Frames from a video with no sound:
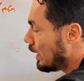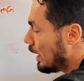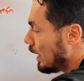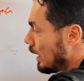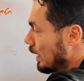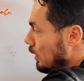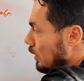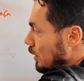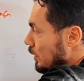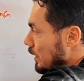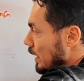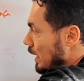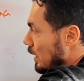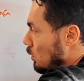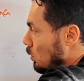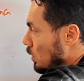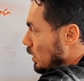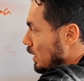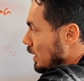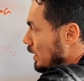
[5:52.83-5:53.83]
And on day
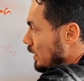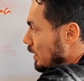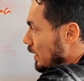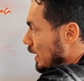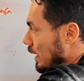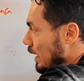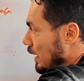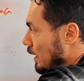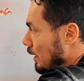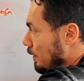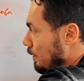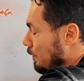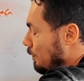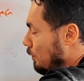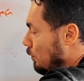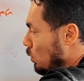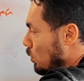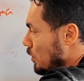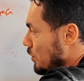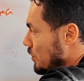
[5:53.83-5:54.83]
one, they have
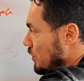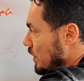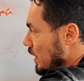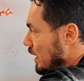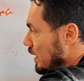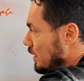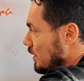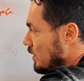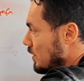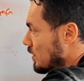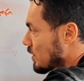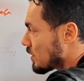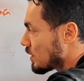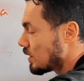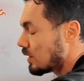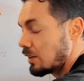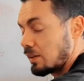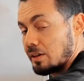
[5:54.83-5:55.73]
four sets